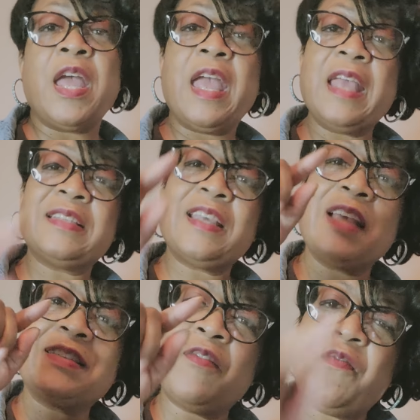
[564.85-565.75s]
ask
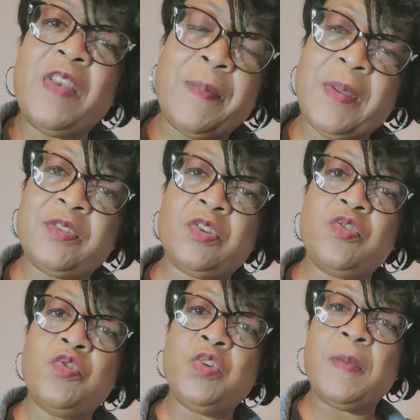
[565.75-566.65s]
God to flip it so
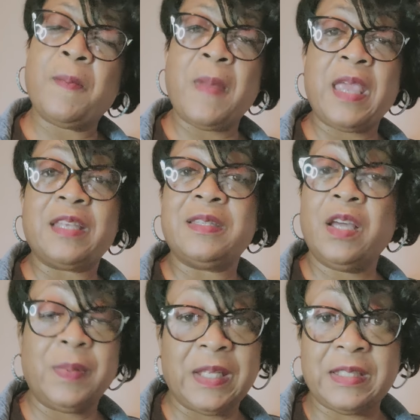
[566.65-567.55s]
you can
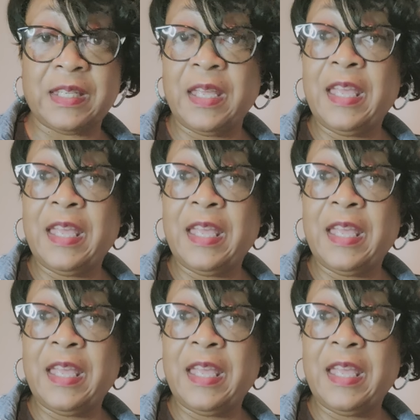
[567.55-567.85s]
double it